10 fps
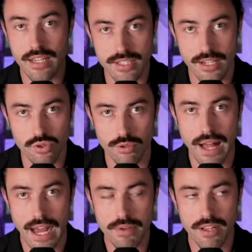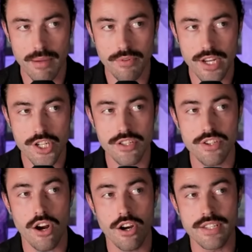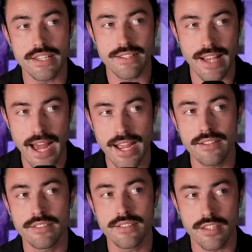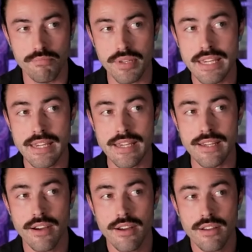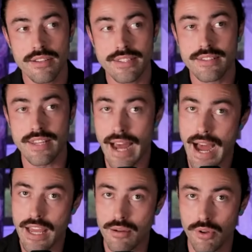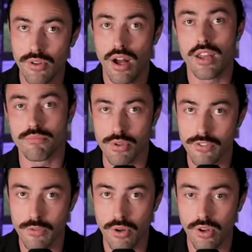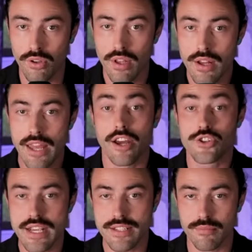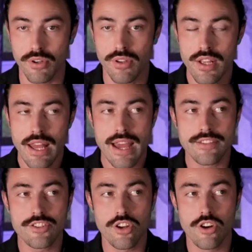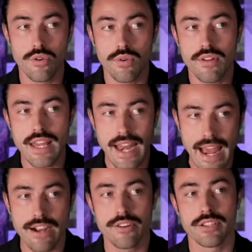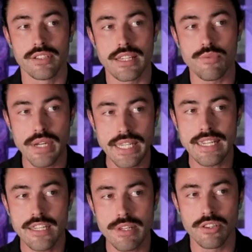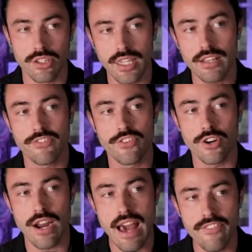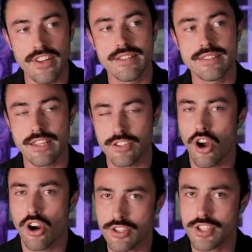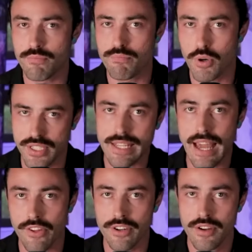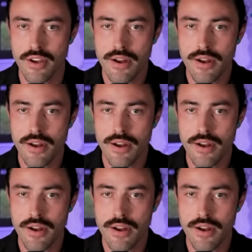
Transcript: like sexual blackmail operations are designed to be deniable, unprovable, and untraceable. And so inherently, we need to be looking for evidence that is hard to put together.